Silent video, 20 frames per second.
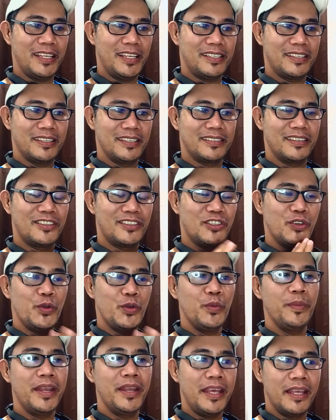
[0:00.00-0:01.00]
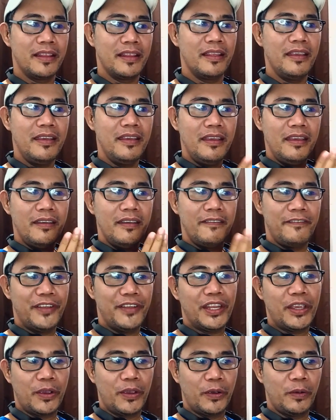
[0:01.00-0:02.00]
It's just a two minute
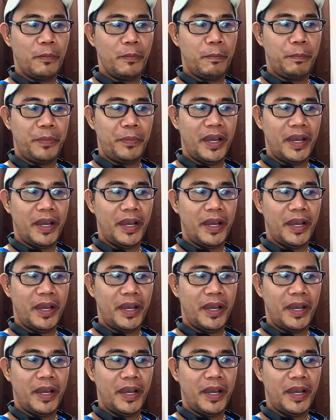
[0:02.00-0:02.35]
video,